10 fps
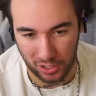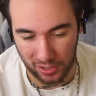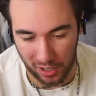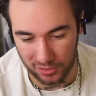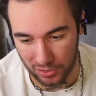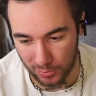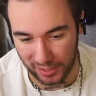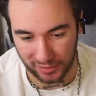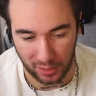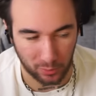Naruto's winning
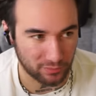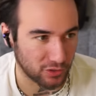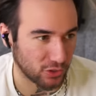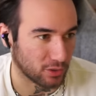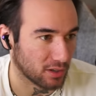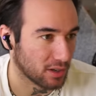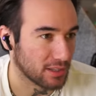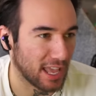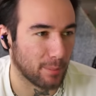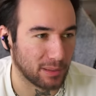that one for sure.
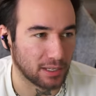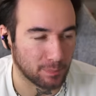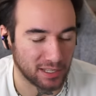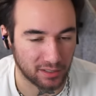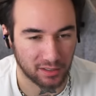Yeah, B, B.